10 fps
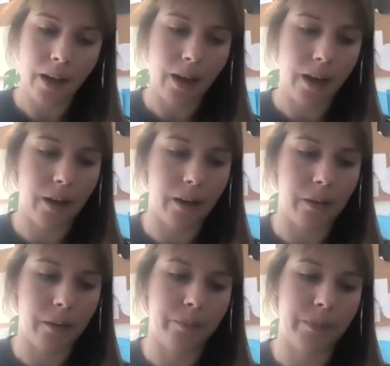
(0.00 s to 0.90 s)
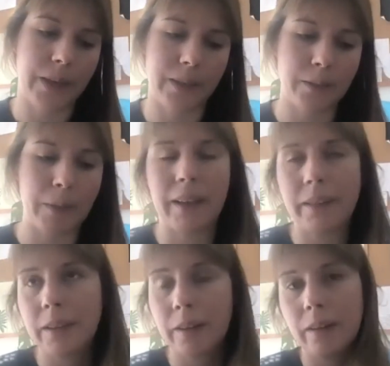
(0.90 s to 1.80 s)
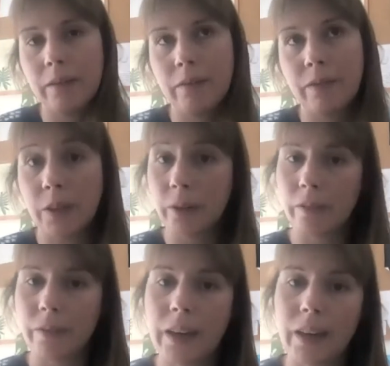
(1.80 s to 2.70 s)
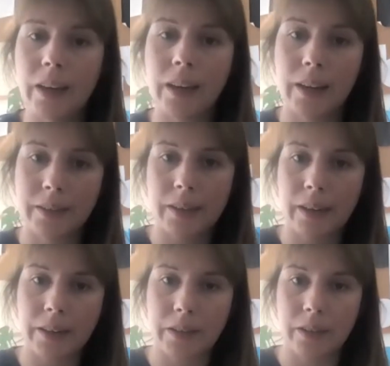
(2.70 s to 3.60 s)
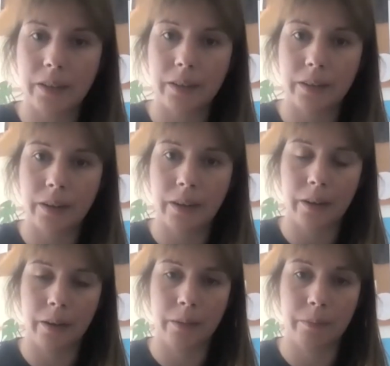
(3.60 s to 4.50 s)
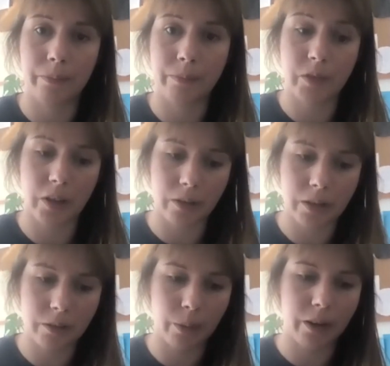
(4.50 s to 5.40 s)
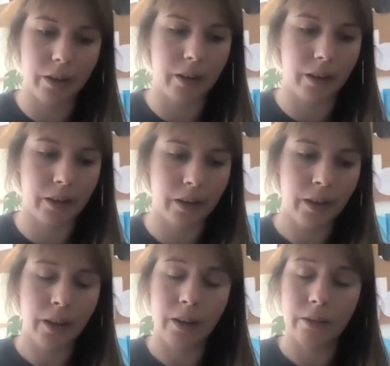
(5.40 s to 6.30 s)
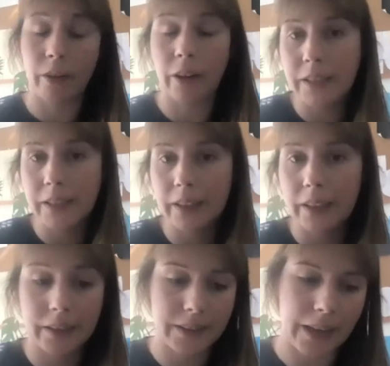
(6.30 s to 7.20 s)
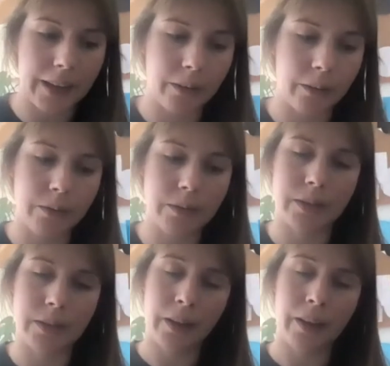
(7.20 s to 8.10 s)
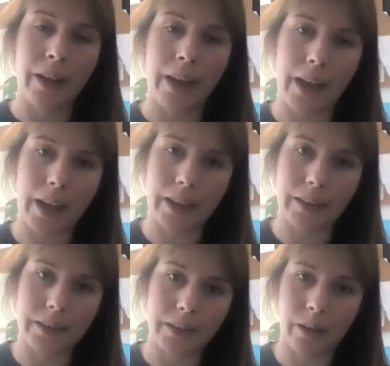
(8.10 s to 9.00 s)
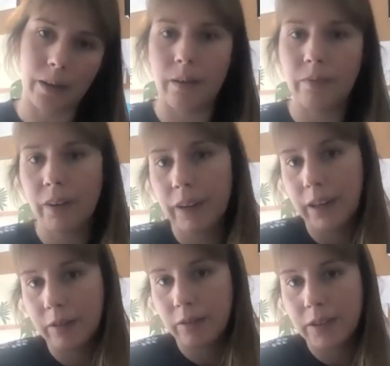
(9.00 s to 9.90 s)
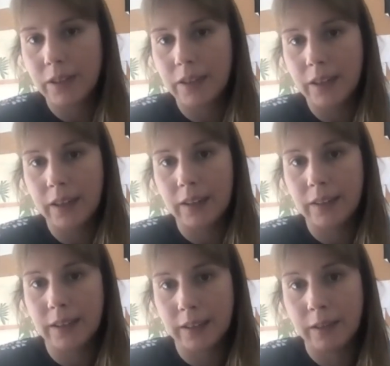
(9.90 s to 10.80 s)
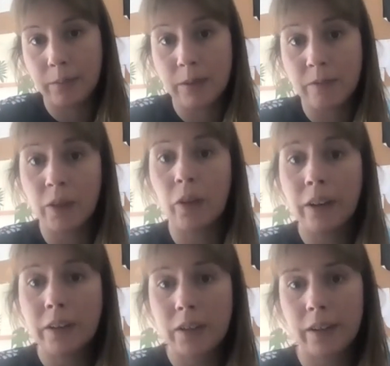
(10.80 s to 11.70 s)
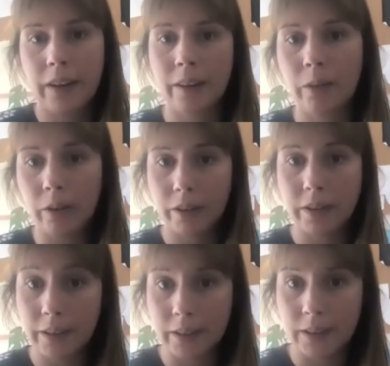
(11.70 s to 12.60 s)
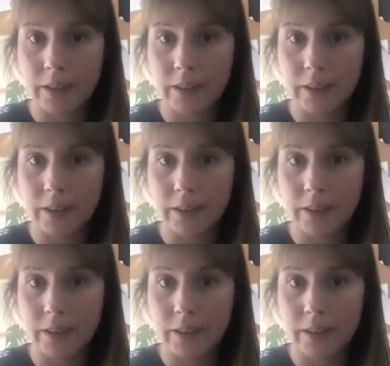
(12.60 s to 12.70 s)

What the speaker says: It spans kind of photography, installation, generative work, writing, sound. And I'm very interested in systems of knowledge and how knowledge is